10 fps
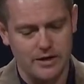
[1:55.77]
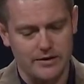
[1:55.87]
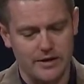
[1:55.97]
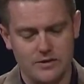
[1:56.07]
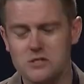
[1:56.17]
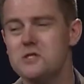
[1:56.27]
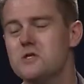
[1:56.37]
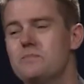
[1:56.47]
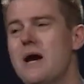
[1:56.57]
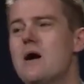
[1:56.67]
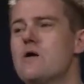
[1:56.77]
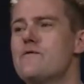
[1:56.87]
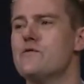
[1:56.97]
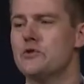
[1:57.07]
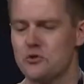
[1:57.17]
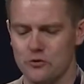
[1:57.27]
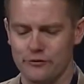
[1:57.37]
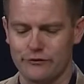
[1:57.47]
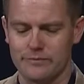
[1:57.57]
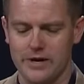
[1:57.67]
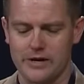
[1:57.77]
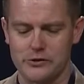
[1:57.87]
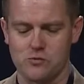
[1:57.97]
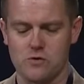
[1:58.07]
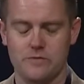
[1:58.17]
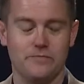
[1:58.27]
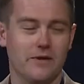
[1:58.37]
Now, this is a powerful truth from God's word